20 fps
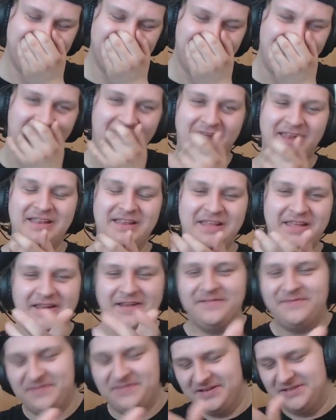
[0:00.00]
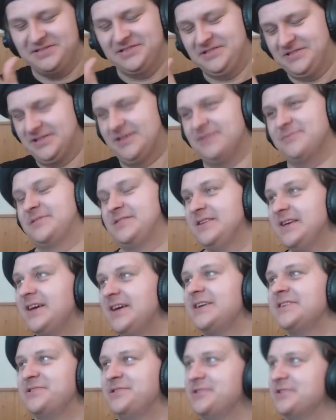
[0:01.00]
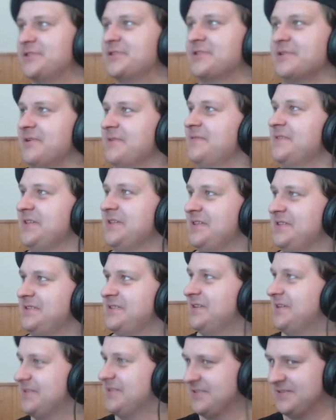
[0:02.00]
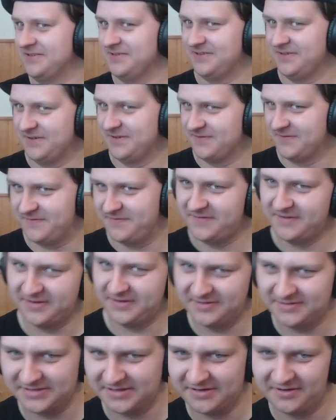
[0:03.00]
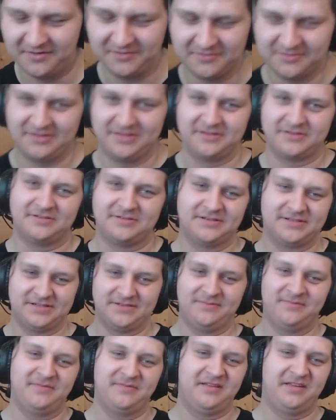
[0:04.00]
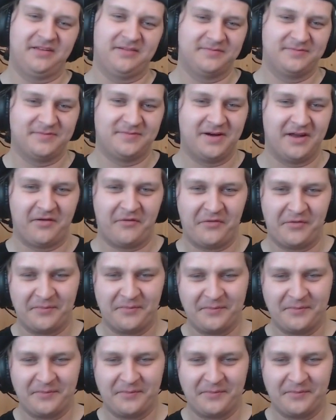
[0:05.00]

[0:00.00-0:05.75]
And infinity gems, yeah, sure, definitely not infinity gauntlet or something, whatever.